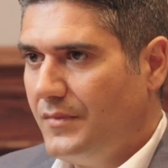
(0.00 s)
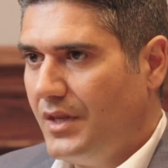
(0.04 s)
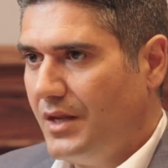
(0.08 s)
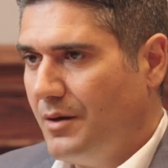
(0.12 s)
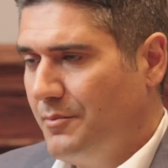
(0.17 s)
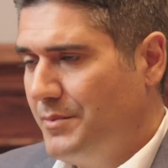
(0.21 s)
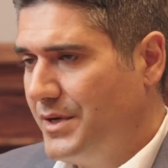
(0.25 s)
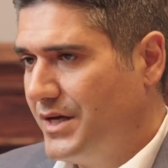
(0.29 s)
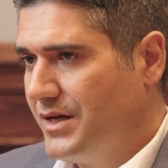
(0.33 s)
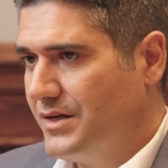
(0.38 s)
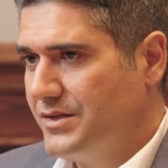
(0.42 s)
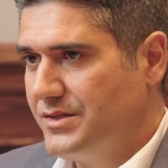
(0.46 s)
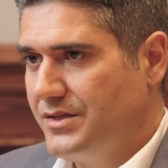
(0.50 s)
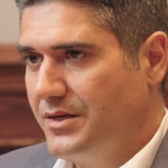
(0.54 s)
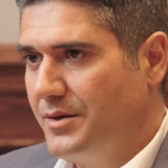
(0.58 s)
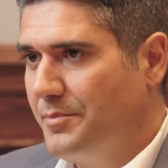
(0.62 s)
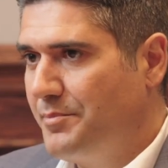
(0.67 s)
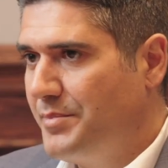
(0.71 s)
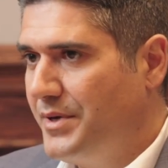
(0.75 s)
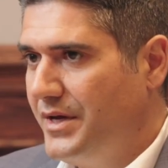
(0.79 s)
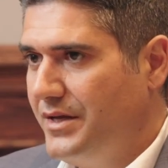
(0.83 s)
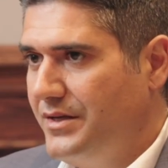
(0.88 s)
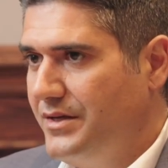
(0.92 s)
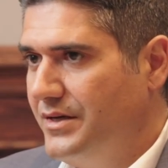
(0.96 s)
Because the
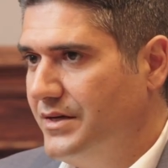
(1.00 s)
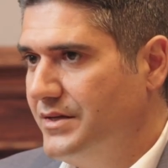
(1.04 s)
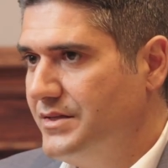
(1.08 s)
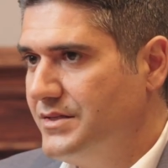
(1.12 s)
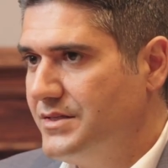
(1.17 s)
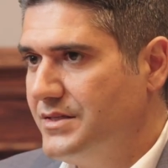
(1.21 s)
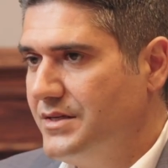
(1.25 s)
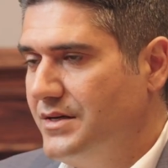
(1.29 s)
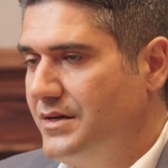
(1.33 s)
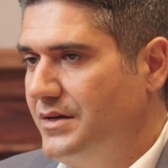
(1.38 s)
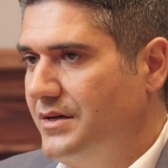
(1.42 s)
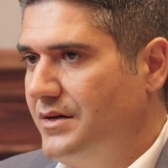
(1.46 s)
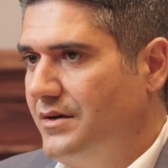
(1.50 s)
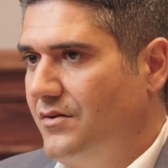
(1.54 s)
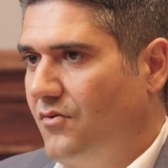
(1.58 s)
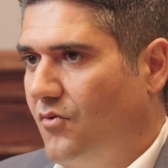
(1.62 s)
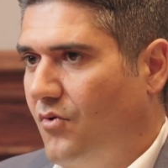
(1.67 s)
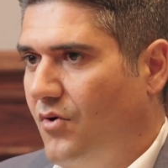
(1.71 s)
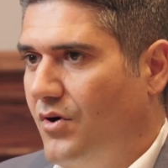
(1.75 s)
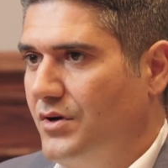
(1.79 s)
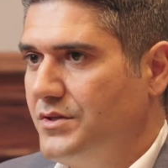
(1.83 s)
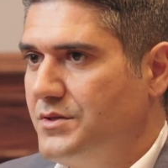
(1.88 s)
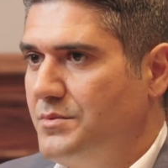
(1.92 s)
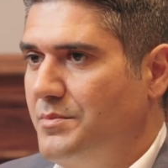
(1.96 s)
opinions
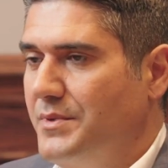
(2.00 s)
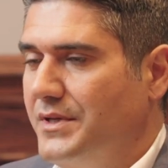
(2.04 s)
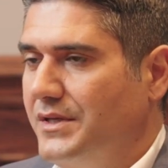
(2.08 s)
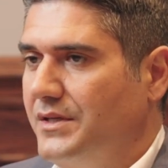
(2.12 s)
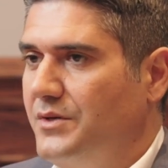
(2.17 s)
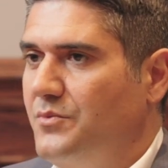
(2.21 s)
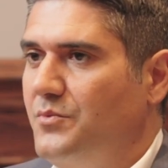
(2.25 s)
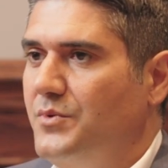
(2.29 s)
ultimately